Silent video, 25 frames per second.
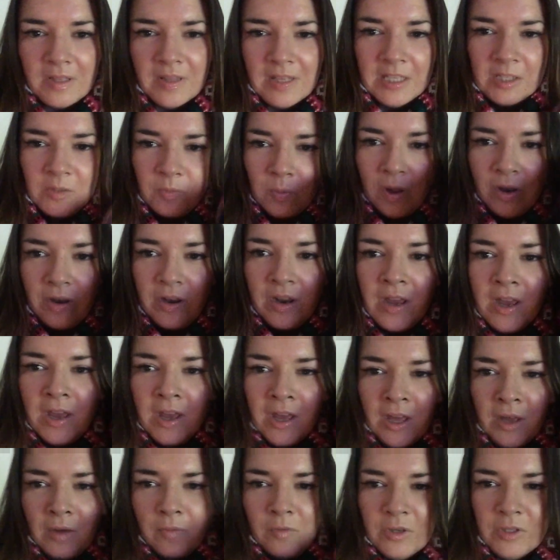This one
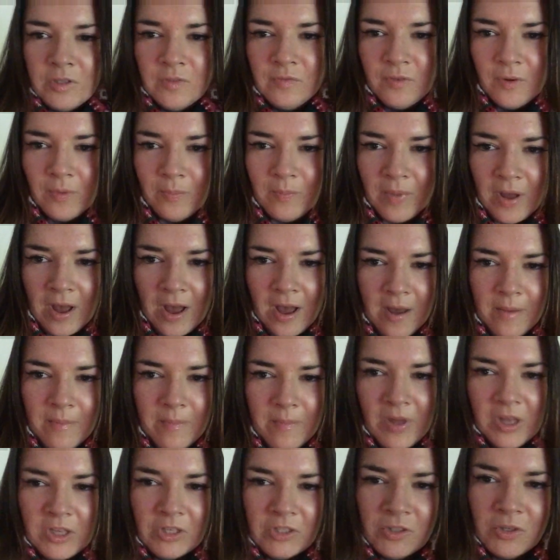was from
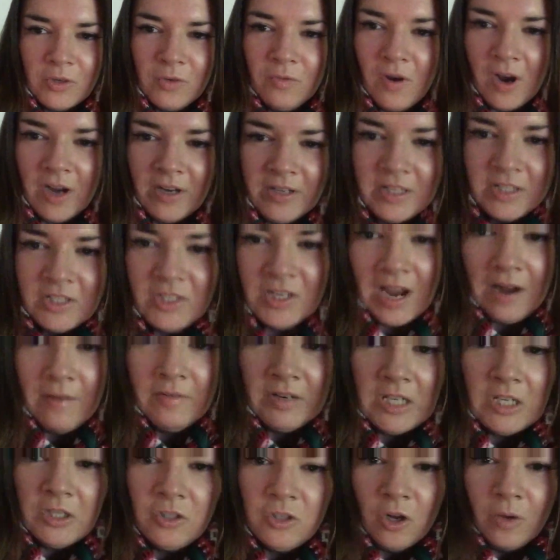Sue Ryder
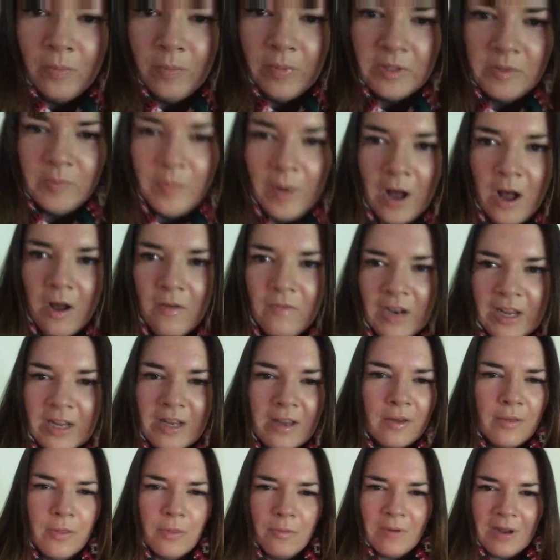charity shop as part of
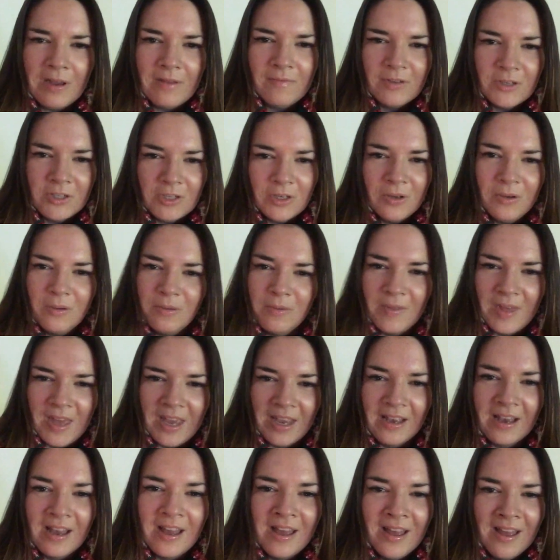like a 3 for 2
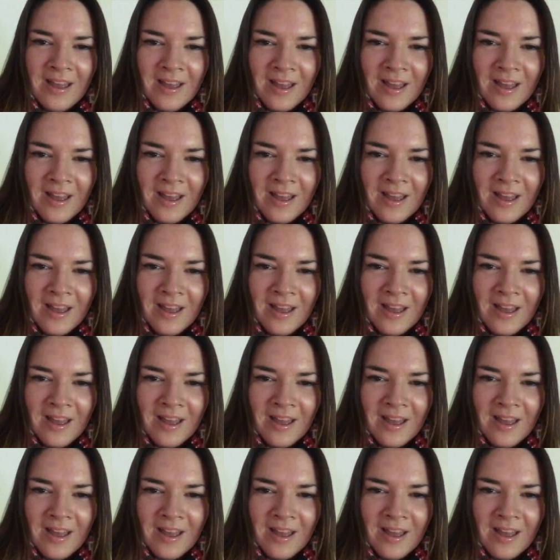thing.